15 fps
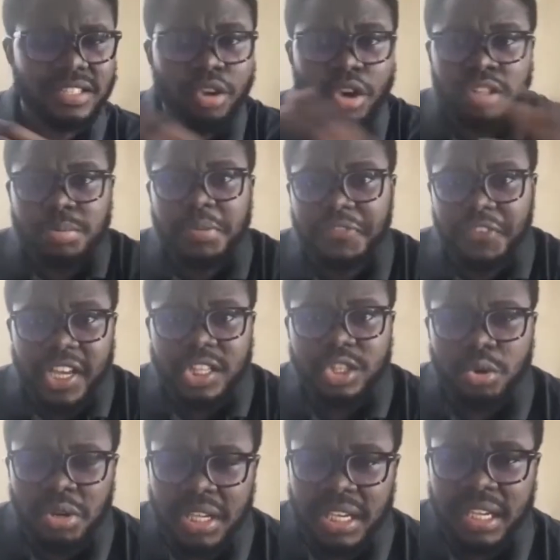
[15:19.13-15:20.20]
going to be for a
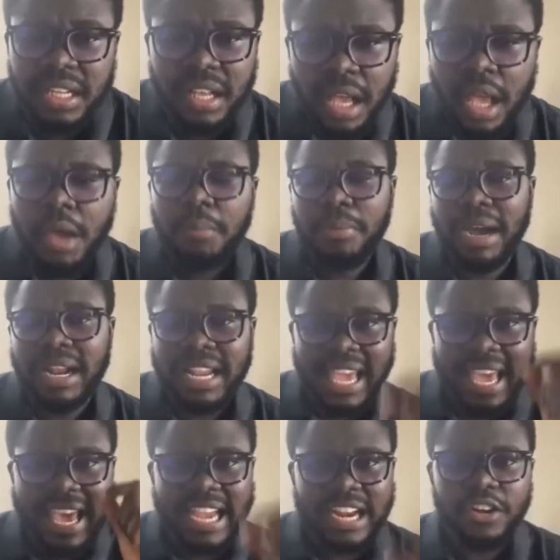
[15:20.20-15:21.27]
token. But at the
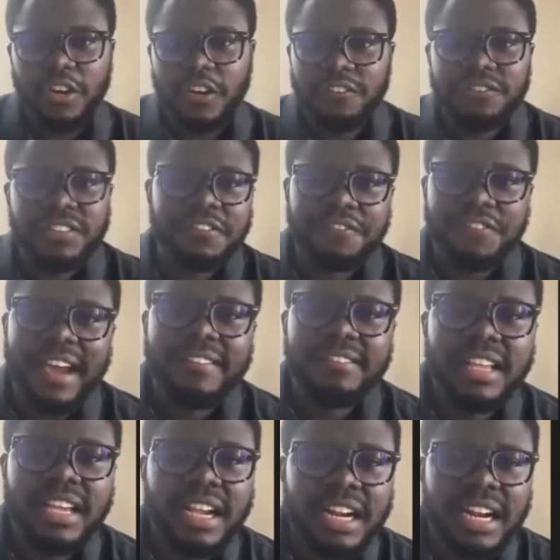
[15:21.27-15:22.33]
end of the 5-day
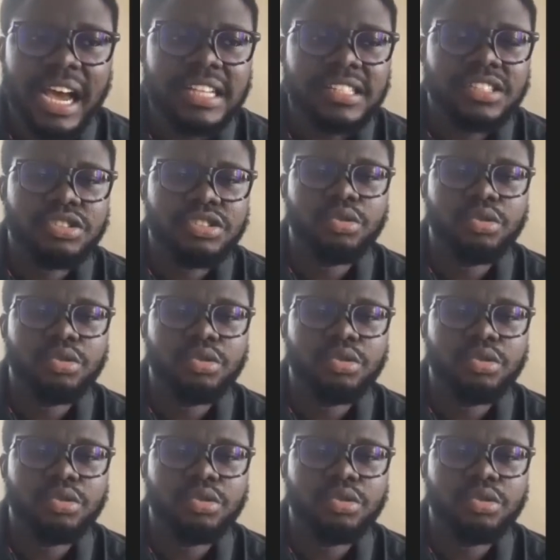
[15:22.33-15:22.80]
class, you